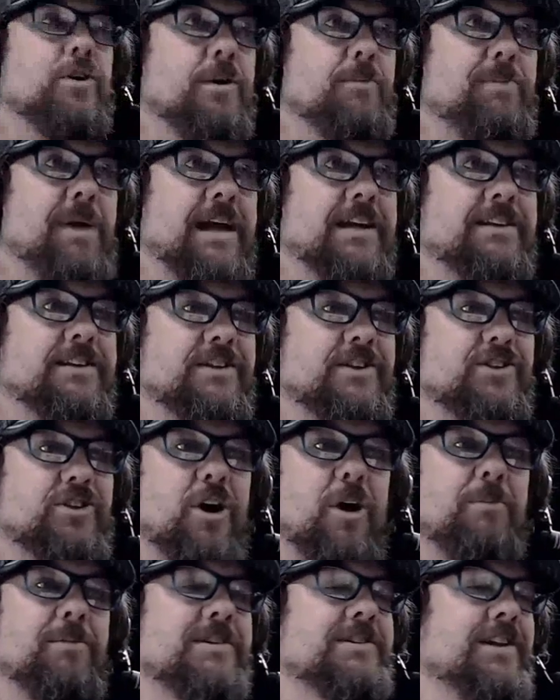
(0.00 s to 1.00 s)
back to the
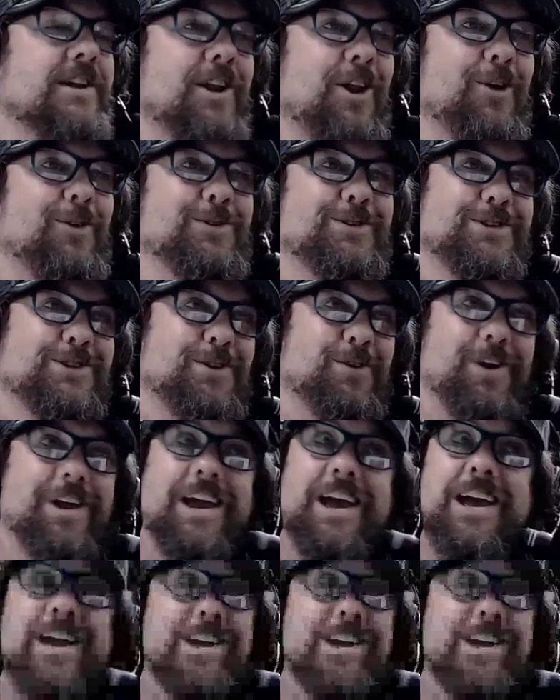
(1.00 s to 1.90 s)
shop. It's a long story.